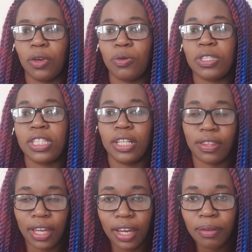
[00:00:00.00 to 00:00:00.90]
You'll sit
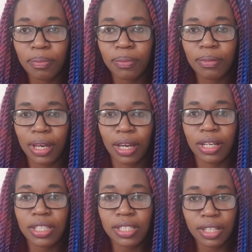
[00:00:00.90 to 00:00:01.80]
there
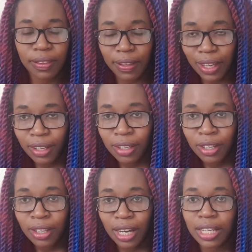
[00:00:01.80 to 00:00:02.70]

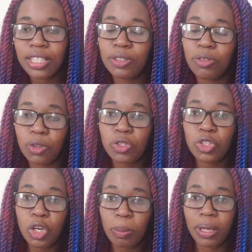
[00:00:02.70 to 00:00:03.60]
until those
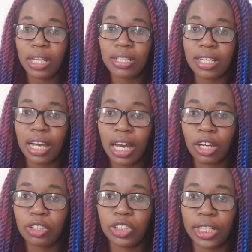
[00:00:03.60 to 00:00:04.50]
2 minutes are
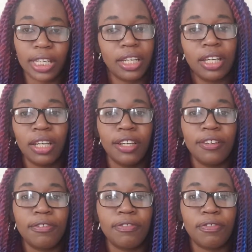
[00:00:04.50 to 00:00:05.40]
actually
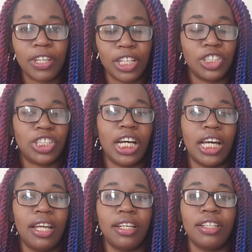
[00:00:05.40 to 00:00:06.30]
finished
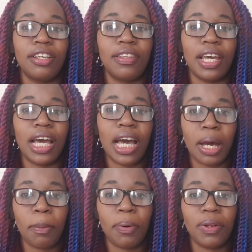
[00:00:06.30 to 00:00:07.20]
and they're
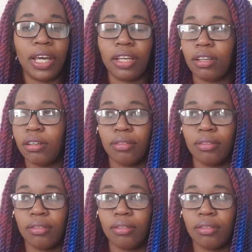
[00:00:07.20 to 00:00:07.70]
up. Like,